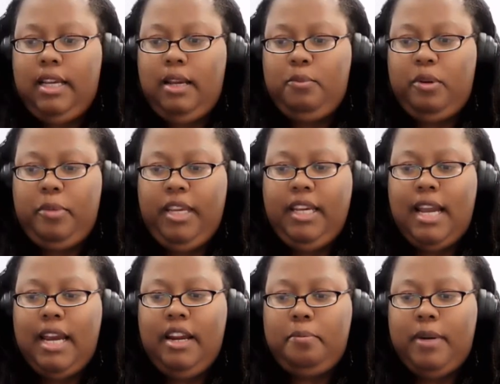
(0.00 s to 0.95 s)
when being
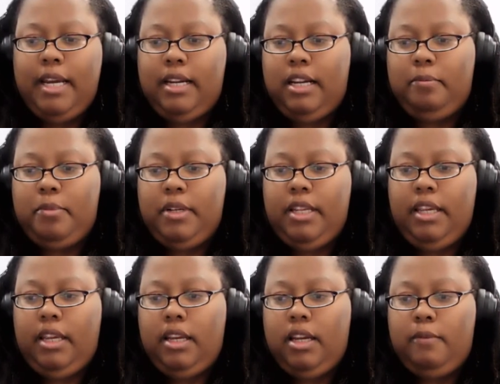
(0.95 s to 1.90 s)
hired by a
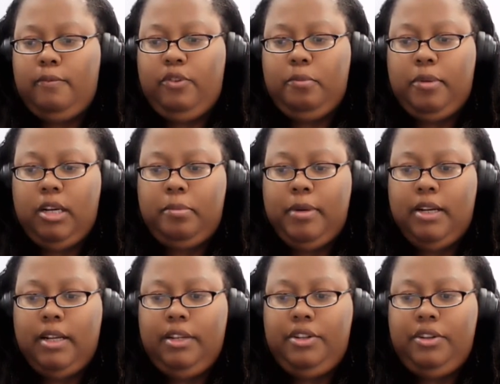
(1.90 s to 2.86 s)
company for bug
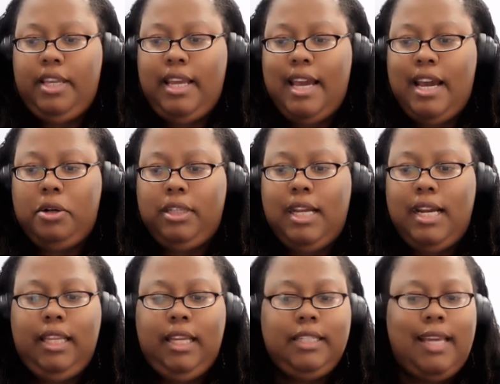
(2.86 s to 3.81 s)
bounty, do they
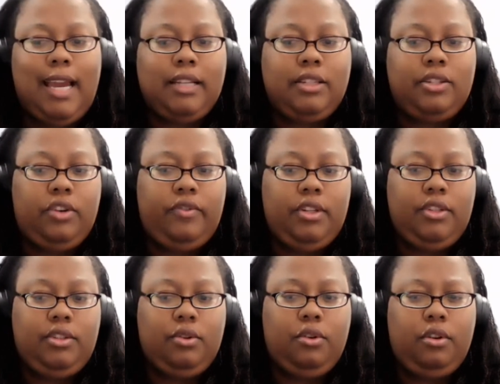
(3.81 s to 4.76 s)
outline the attack
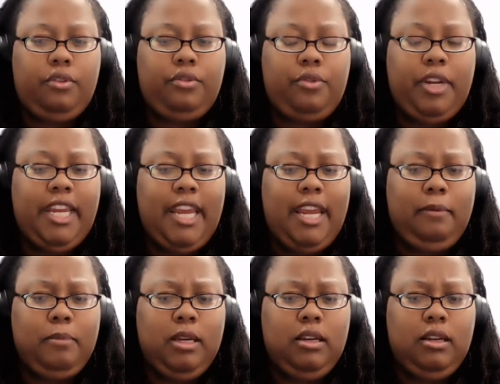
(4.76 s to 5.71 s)
surface or free
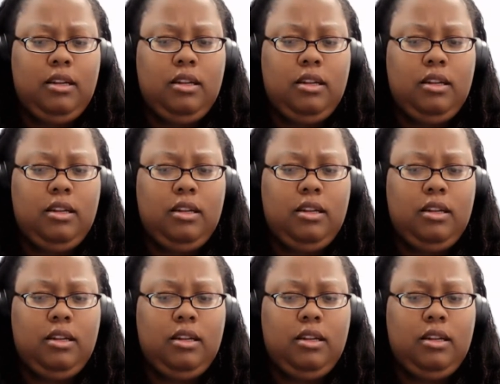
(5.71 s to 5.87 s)
game?